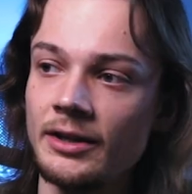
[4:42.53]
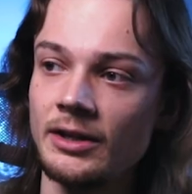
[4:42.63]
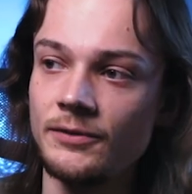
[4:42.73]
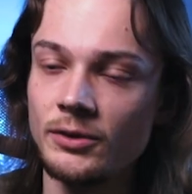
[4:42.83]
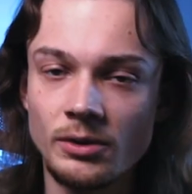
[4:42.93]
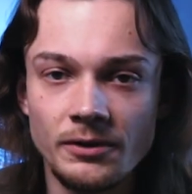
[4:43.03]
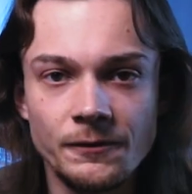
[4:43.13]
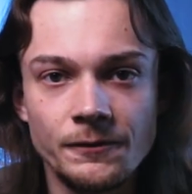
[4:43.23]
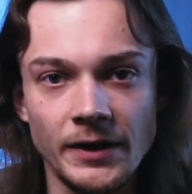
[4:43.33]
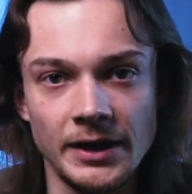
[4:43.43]
If you will
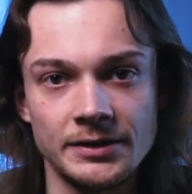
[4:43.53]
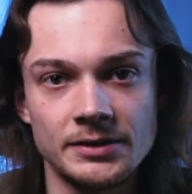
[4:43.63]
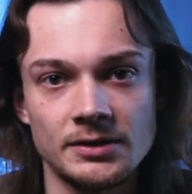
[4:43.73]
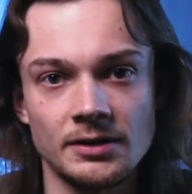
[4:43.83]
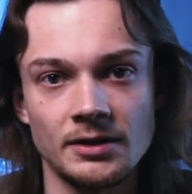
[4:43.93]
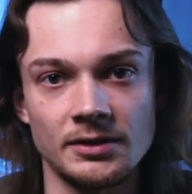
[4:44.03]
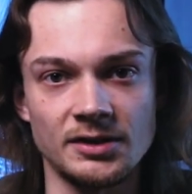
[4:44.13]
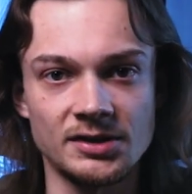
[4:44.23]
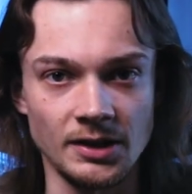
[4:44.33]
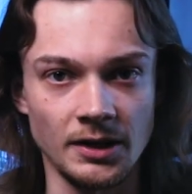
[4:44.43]
face
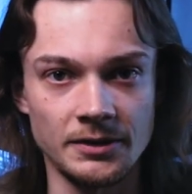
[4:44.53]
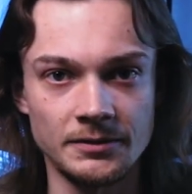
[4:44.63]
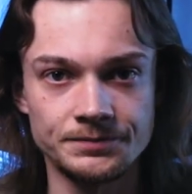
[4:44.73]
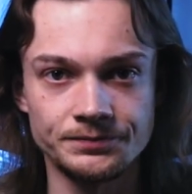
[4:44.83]
the sun